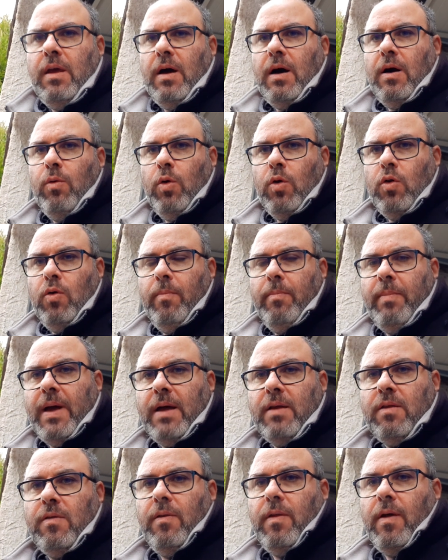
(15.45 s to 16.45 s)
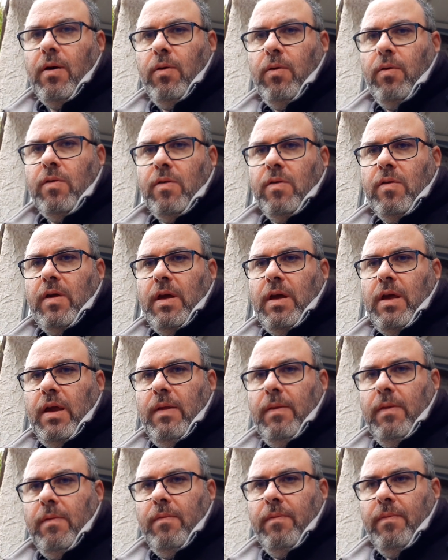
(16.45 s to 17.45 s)
I will come back to those
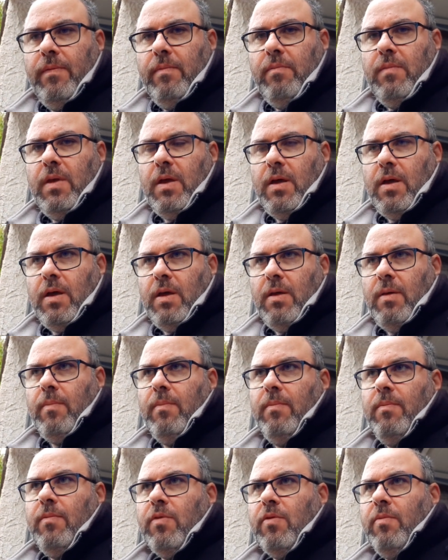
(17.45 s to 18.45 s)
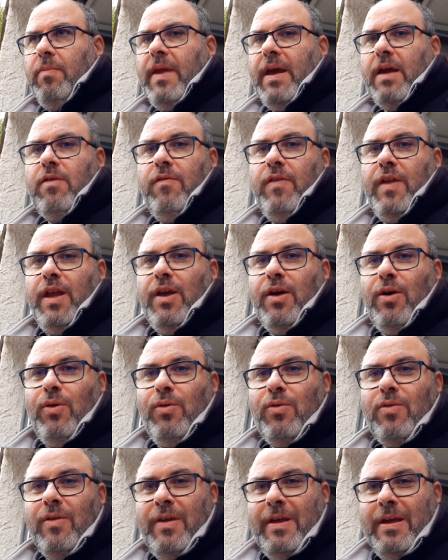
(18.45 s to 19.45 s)
in some next
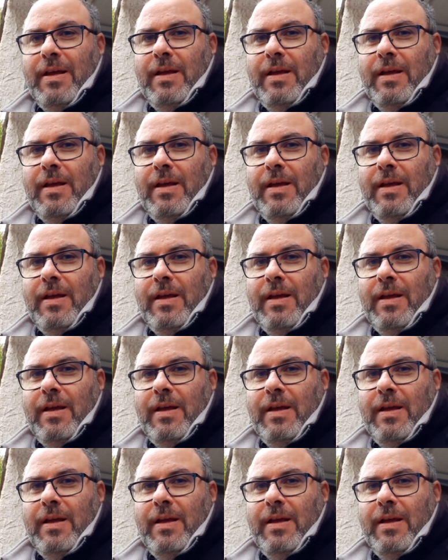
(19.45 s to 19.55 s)
videos,